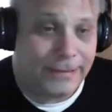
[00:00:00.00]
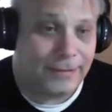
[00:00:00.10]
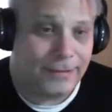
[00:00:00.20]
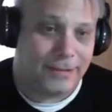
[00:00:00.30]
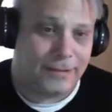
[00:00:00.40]

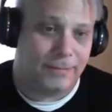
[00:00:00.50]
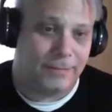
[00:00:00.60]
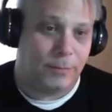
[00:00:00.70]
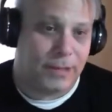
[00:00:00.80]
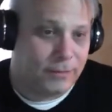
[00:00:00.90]
letting them know
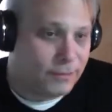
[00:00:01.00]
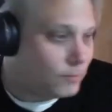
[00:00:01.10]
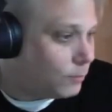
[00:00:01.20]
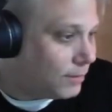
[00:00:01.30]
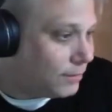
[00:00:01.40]
about
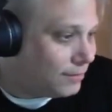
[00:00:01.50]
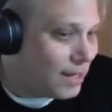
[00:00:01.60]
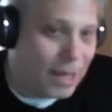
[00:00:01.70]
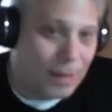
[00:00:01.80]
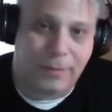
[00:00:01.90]
this week's
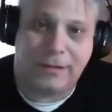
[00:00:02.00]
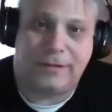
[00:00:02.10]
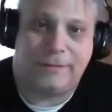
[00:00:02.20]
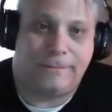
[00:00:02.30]
topic.